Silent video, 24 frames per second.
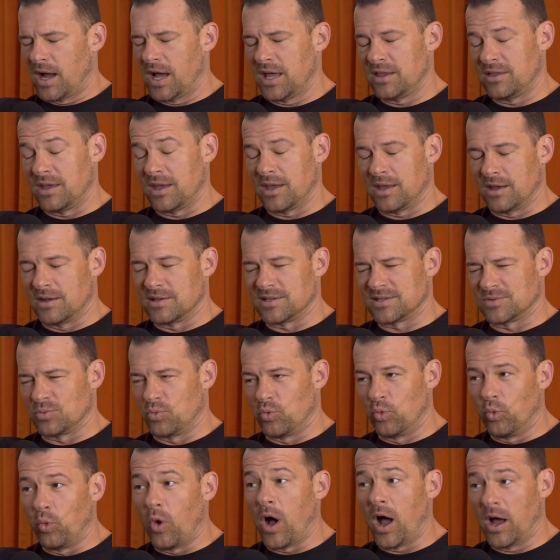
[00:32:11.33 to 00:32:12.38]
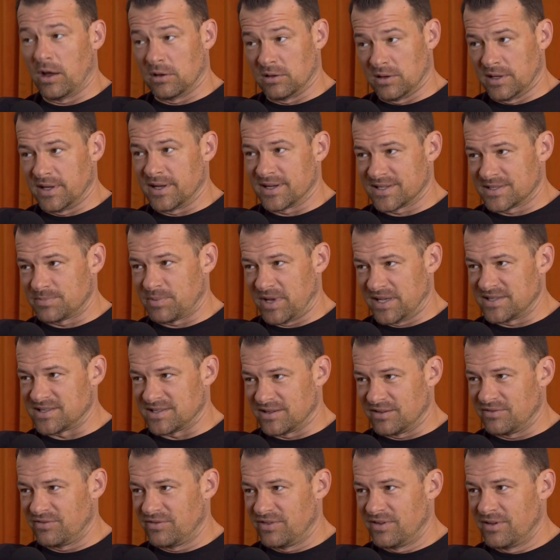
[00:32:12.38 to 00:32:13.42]
I think it's wildly
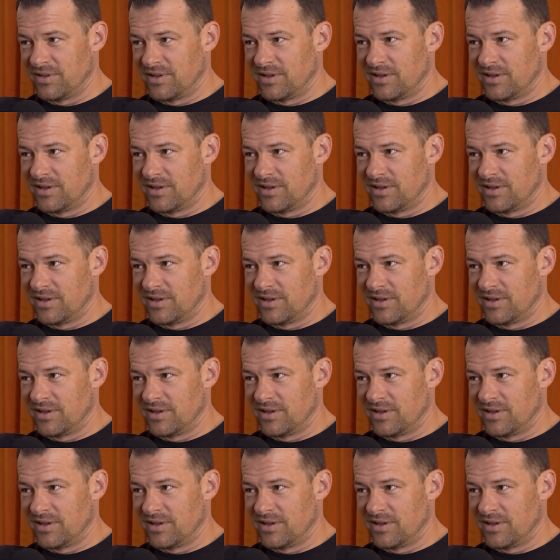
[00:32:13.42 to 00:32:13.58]
expensive.